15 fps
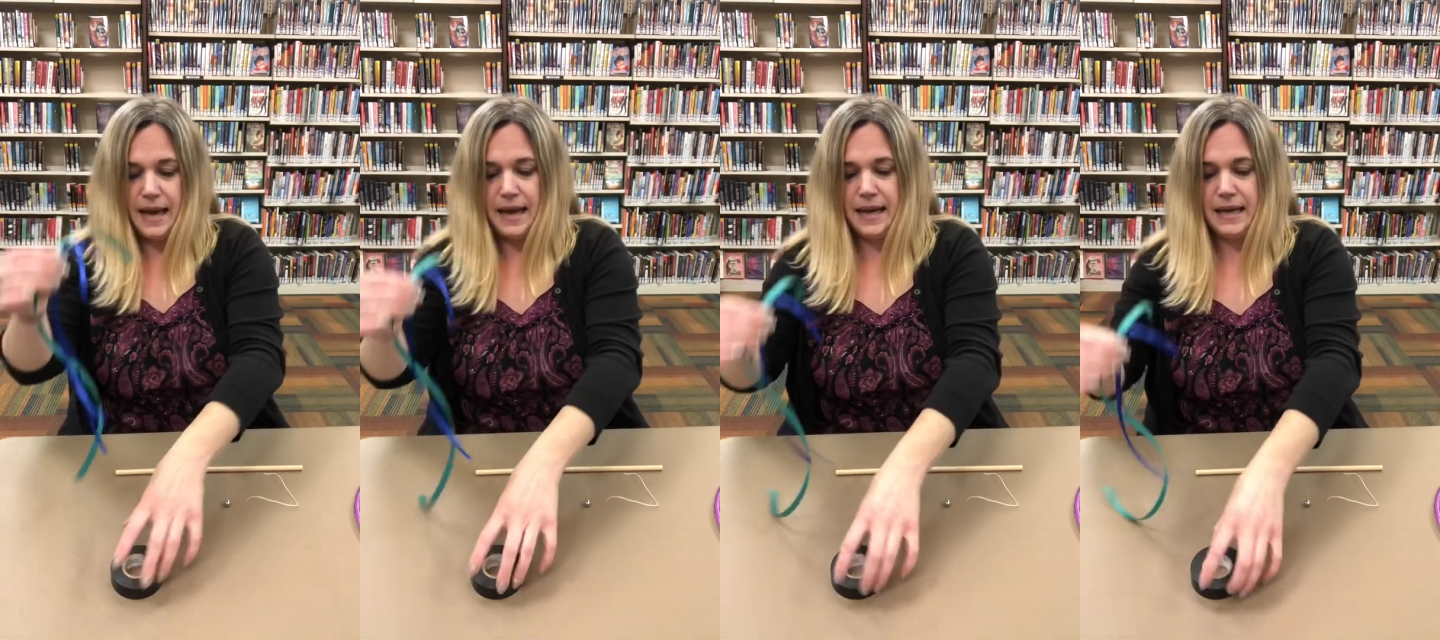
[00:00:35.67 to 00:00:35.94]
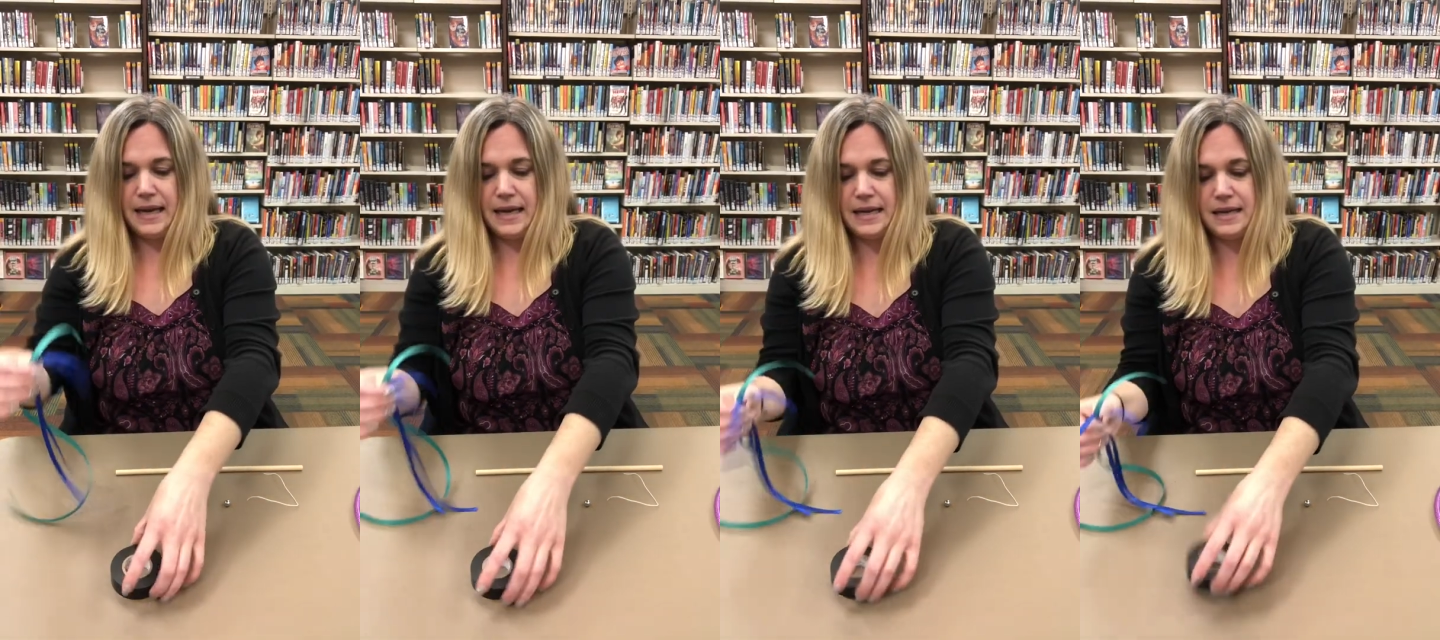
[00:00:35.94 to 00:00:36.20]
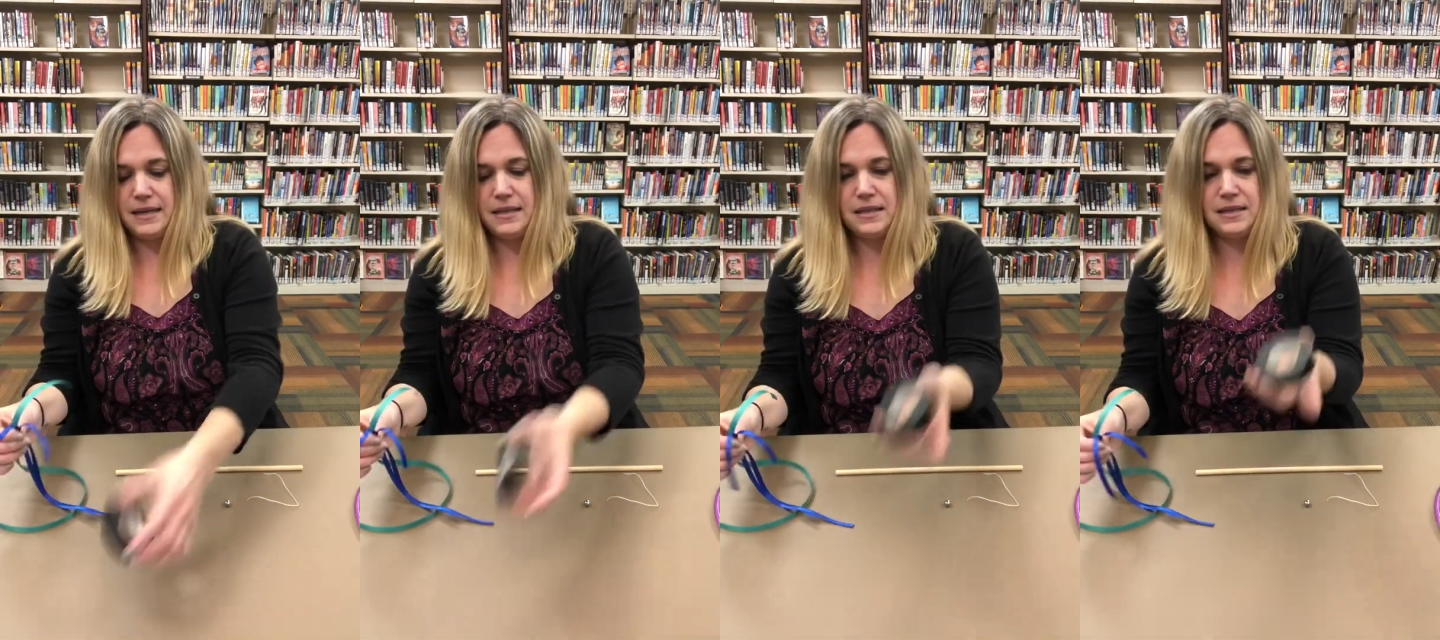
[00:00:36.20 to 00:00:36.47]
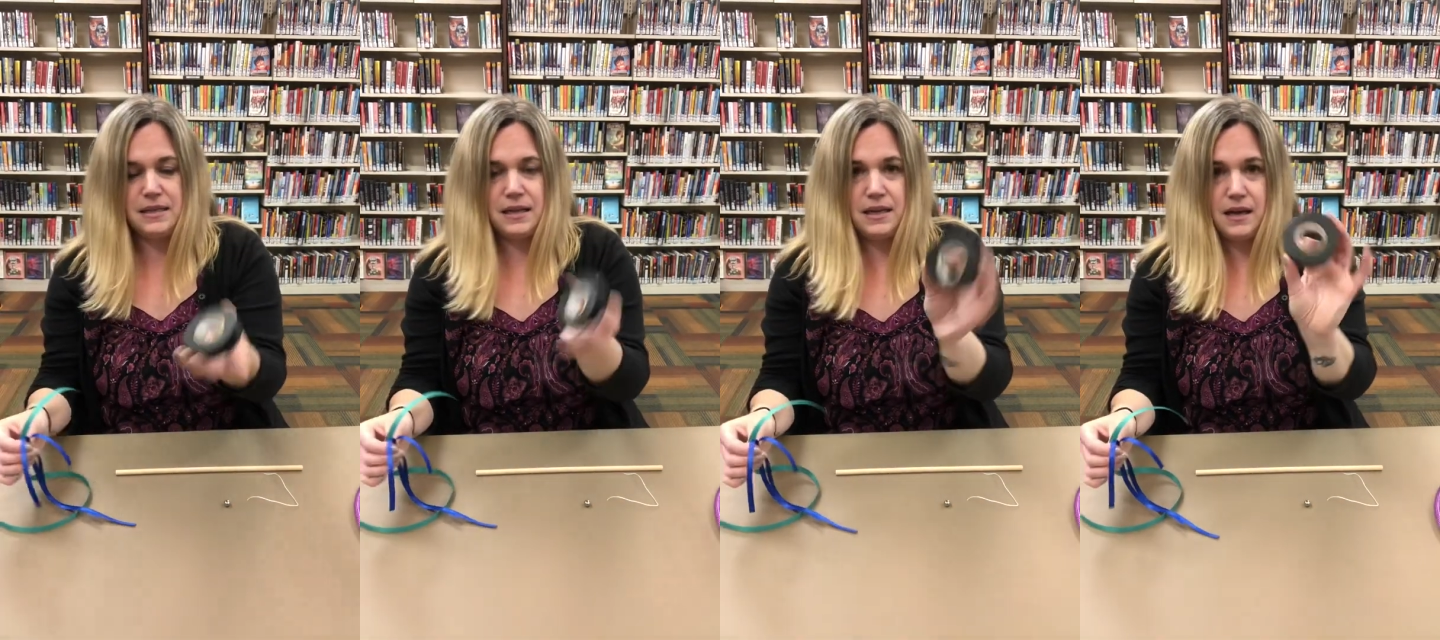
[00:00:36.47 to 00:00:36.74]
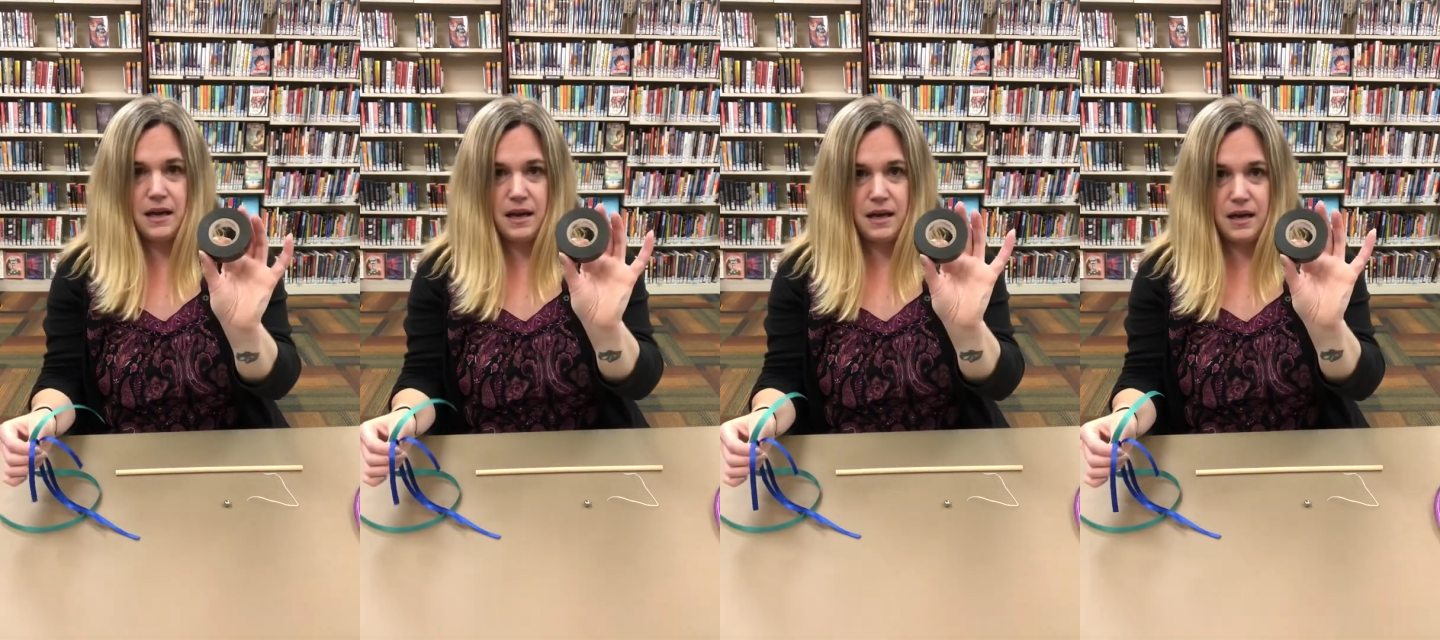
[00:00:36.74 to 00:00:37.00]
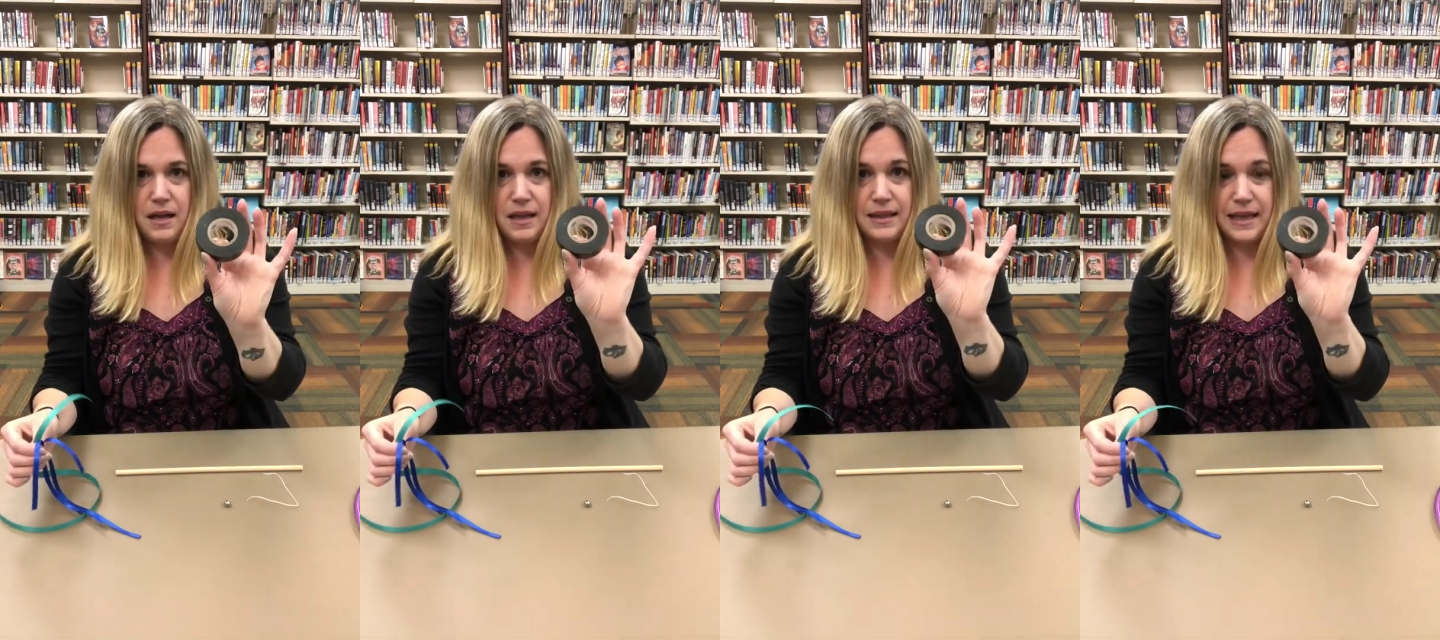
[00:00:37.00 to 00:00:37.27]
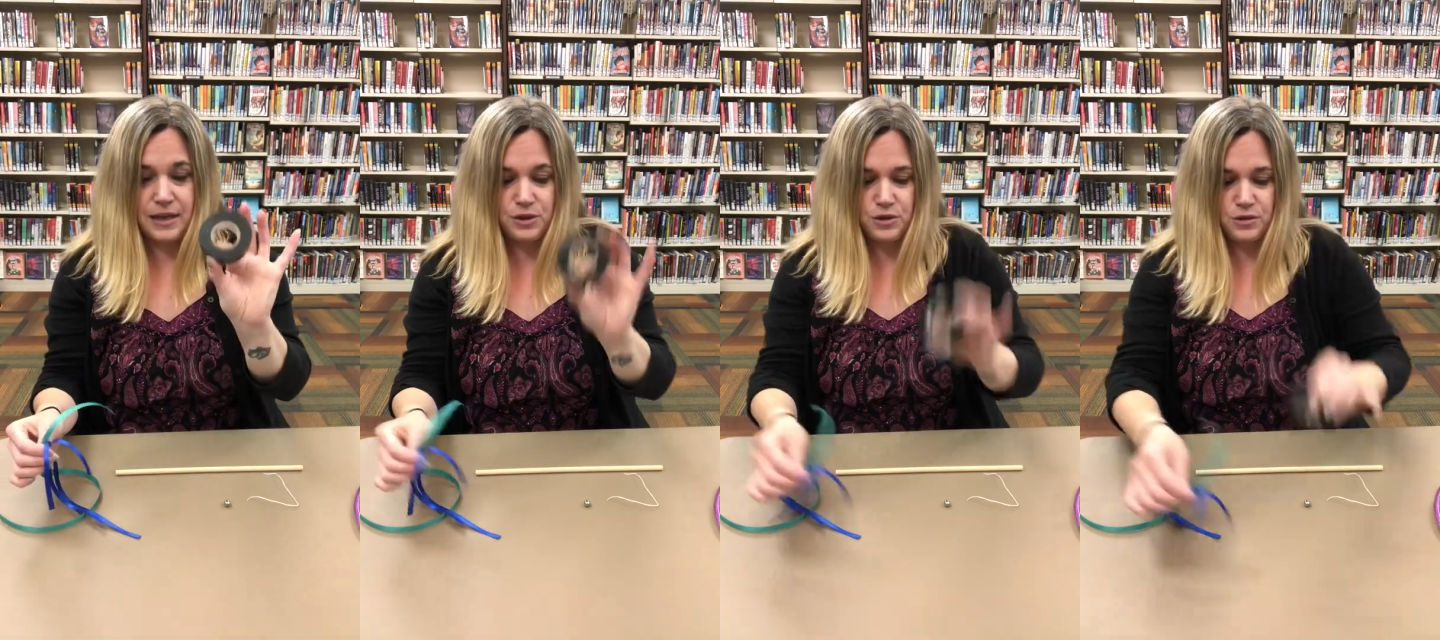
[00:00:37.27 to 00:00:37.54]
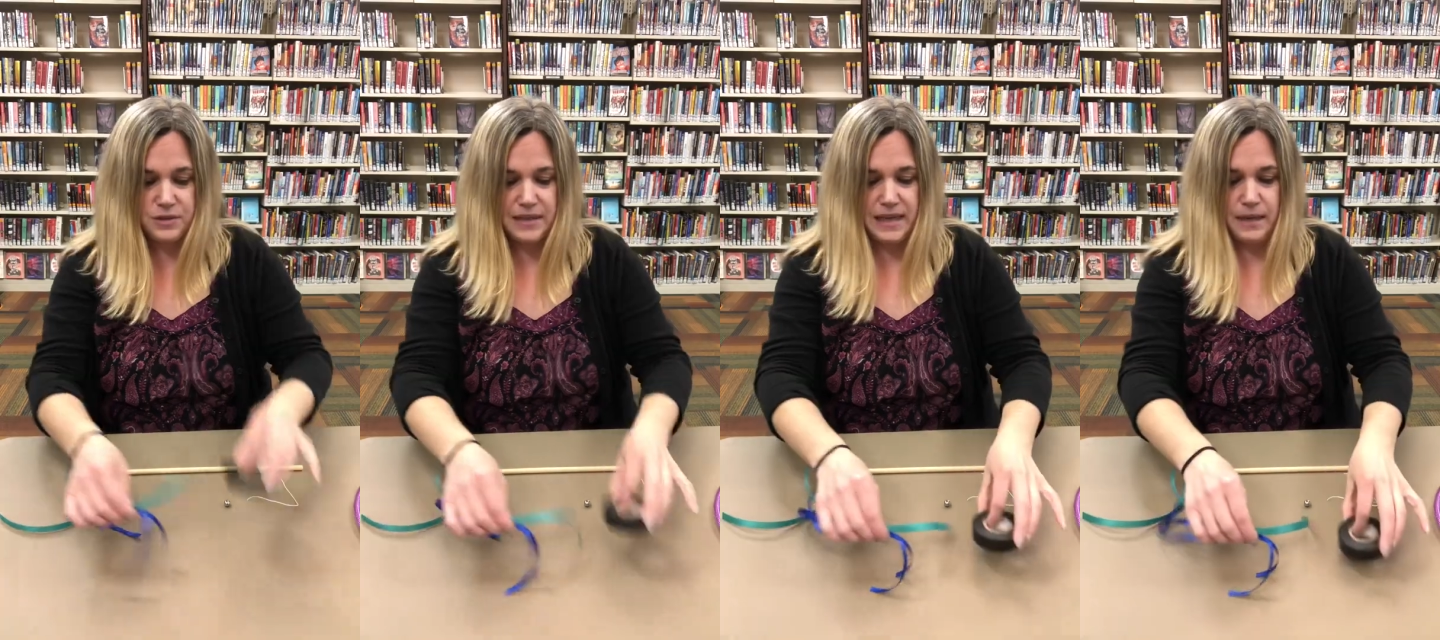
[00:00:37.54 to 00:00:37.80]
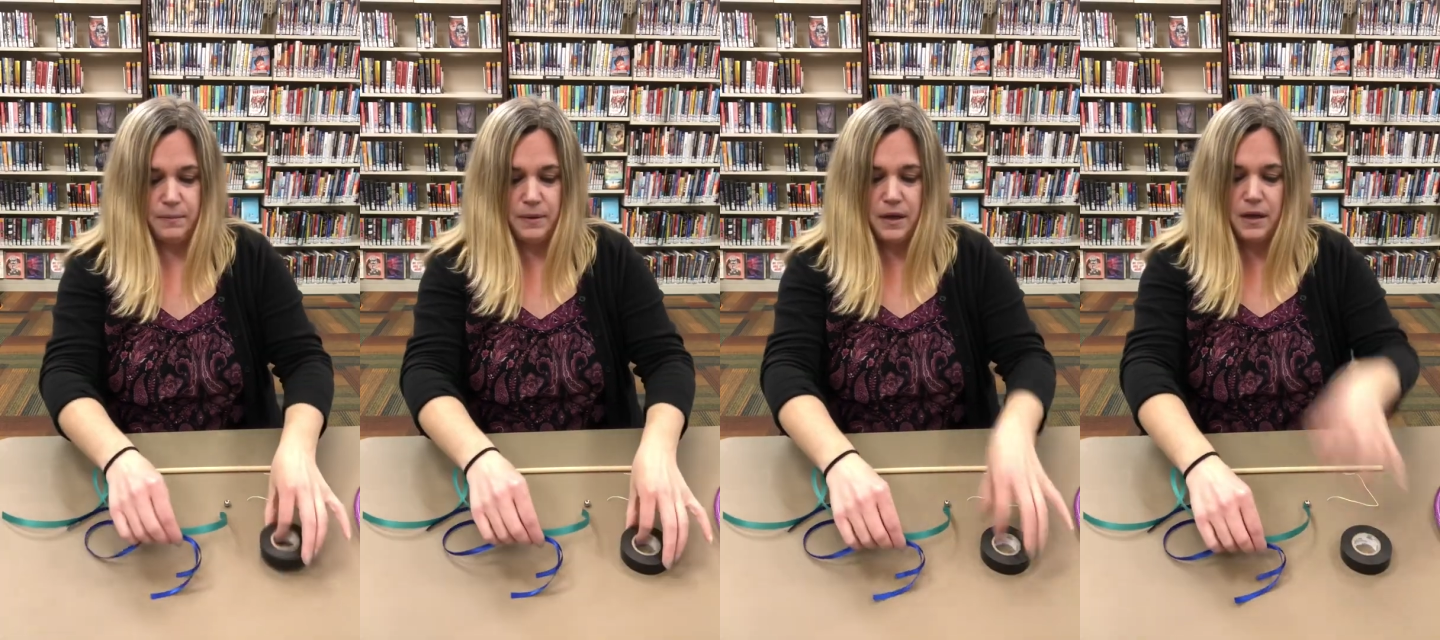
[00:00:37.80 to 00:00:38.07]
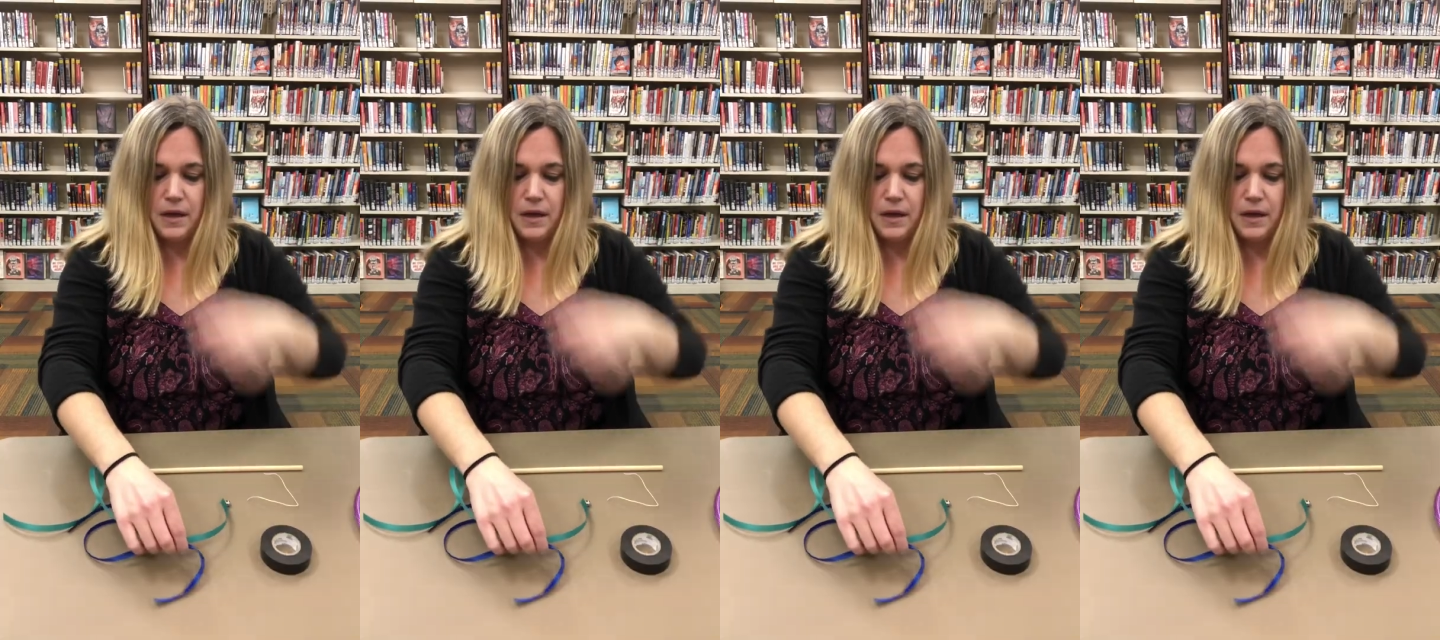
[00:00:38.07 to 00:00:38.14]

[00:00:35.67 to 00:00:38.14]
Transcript: and electrical tape.